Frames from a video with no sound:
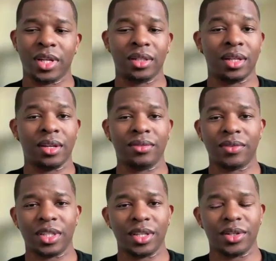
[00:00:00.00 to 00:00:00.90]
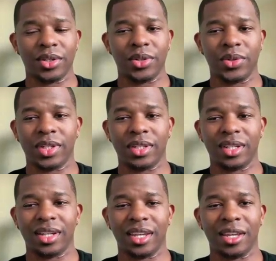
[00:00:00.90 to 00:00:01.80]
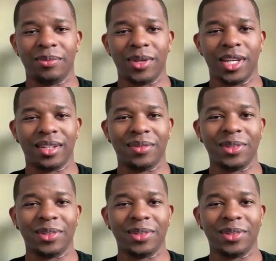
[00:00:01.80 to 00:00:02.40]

and I love everything you're doing again, man.